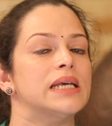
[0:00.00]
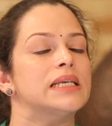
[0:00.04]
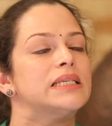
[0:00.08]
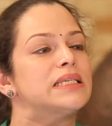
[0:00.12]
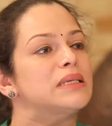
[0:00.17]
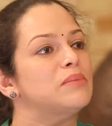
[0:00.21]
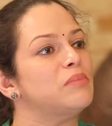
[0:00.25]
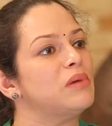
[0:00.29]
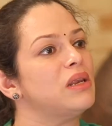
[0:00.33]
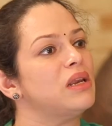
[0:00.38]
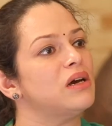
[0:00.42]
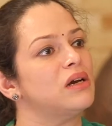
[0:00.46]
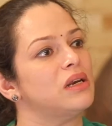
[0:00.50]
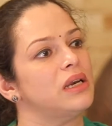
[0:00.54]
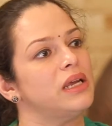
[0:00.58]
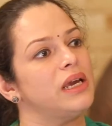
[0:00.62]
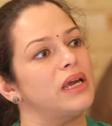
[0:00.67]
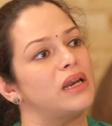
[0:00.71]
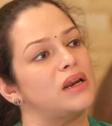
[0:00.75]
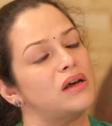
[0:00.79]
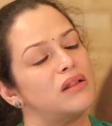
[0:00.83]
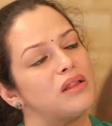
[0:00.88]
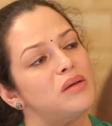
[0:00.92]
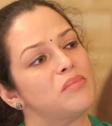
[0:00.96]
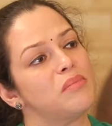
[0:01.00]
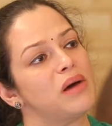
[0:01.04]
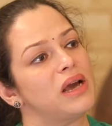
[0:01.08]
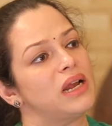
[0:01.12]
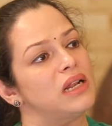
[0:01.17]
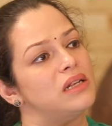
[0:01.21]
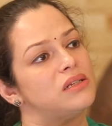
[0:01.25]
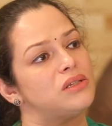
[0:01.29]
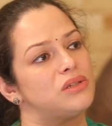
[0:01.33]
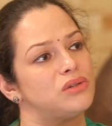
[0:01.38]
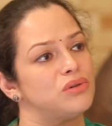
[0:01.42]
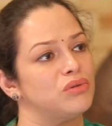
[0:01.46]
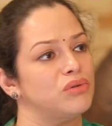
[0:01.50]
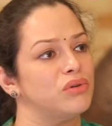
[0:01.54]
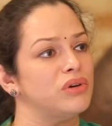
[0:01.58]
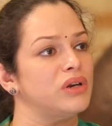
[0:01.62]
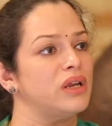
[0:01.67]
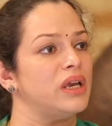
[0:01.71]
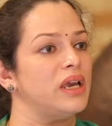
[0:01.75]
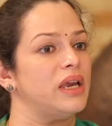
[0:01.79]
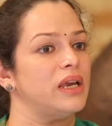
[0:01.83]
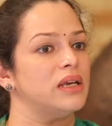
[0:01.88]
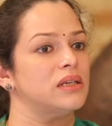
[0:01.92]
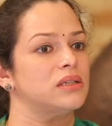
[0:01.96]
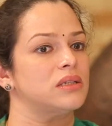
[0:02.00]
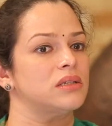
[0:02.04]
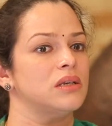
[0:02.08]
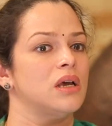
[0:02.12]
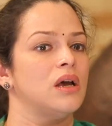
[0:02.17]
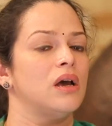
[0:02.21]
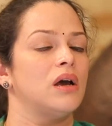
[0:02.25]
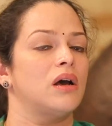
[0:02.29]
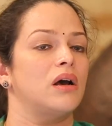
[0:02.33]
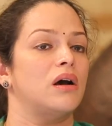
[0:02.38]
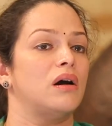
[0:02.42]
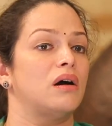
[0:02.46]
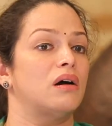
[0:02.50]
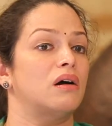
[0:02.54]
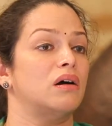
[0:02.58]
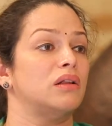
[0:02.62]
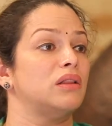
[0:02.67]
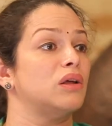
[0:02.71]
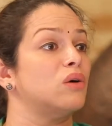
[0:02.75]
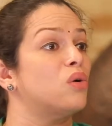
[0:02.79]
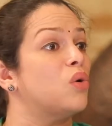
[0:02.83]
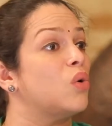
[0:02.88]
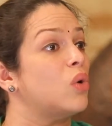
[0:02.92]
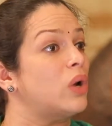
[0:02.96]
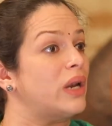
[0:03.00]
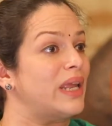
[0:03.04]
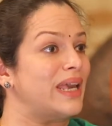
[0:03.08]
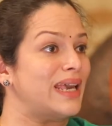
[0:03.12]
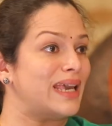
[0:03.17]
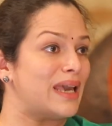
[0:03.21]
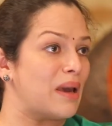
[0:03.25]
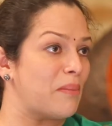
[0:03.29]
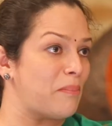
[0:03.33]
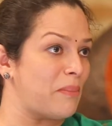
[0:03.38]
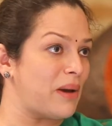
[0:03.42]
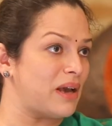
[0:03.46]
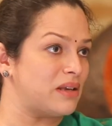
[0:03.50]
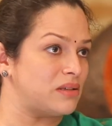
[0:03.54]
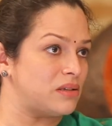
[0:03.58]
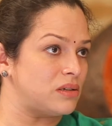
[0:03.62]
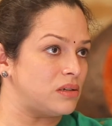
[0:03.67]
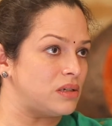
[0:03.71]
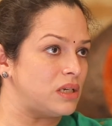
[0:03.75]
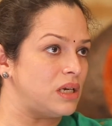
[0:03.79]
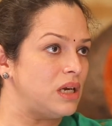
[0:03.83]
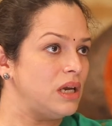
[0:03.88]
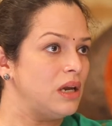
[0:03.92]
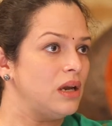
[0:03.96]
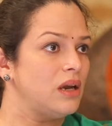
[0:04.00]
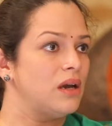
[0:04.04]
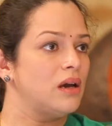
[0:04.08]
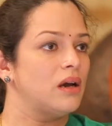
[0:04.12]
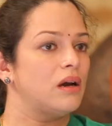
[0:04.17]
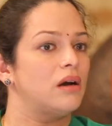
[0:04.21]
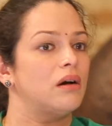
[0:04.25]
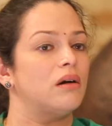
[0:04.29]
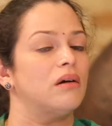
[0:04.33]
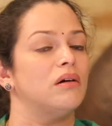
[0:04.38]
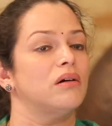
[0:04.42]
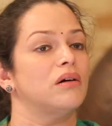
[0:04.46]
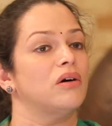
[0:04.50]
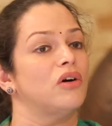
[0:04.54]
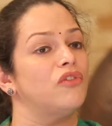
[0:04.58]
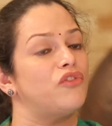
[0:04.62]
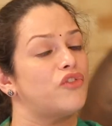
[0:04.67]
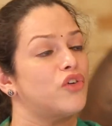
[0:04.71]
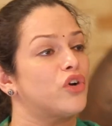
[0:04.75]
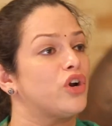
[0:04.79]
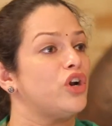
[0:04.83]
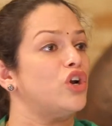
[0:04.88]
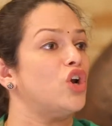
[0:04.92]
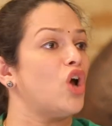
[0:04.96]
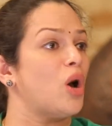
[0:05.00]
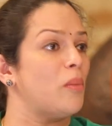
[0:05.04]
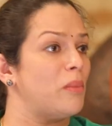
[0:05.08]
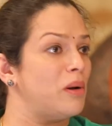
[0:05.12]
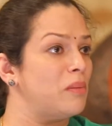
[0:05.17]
Similarly, another milestone is the holding capacity for a normal